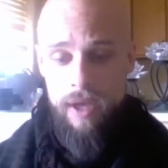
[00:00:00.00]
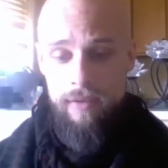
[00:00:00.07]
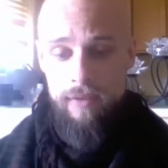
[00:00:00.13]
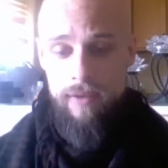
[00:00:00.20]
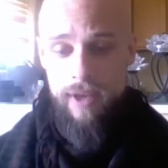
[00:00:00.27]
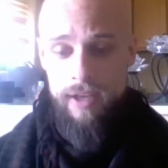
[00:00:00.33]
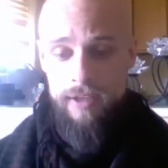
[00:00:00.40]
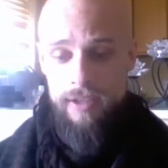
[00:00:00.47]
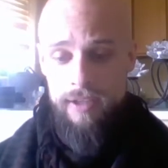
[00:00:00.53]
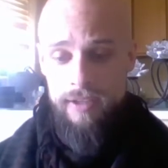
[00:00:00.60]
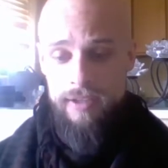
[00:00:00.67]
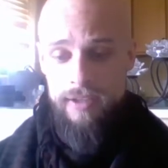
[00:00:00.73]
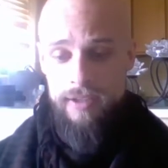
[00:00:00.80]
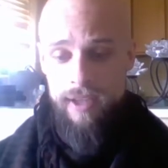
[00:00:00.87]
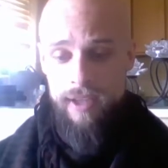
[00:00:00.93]
I've had to
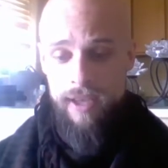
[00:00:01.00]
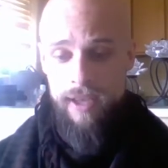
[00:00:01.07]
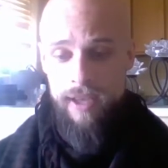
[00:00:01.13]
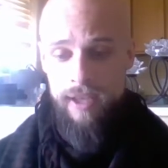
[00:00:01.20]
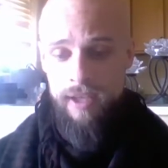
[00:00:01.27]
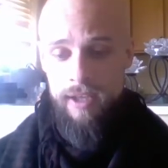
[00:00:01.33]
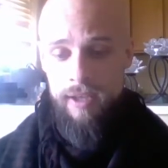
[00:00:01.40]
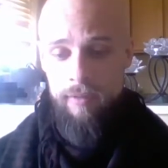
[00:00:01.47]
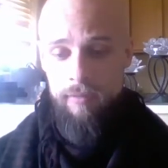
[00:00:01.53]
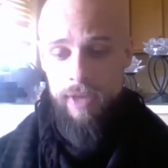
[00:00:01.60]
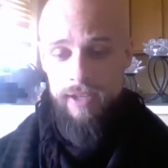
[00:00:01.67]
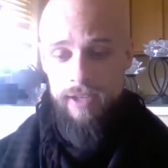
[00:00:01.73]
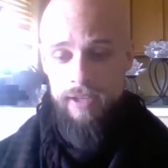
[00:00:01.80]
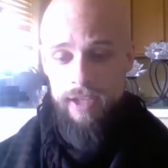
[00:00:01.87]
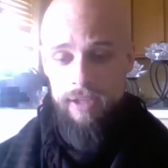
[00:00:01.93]
slay
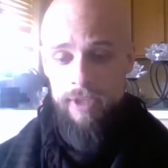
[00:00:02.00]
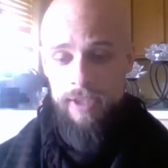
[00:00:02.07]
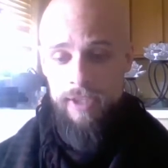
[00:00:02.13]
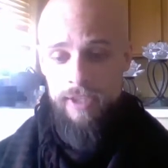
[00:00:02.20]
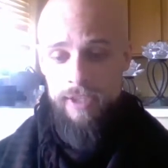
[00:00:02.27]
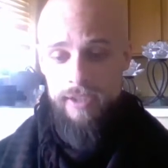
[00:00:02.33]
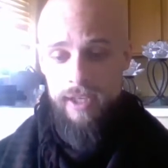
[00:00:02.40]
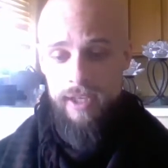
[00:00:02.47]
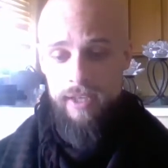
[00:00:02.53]
my demons and